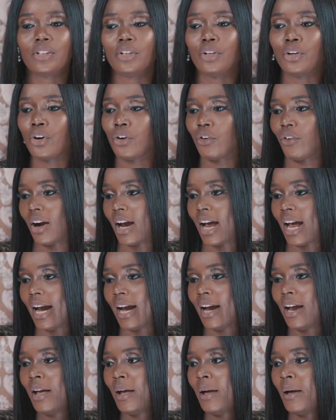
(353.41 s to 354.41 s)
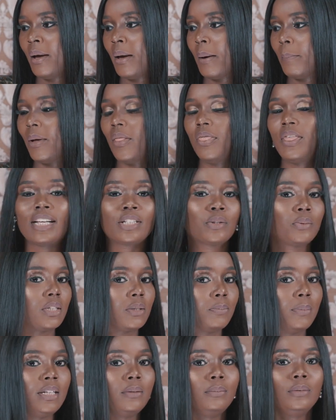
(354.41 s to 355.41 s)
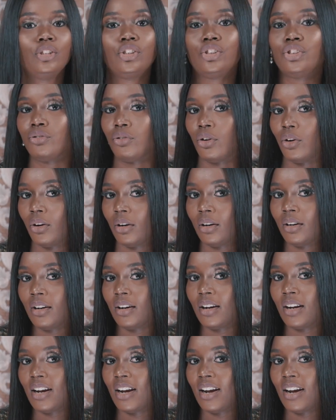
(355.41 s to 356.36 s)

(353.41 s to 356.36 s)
going to cry. But that's what's made me strong.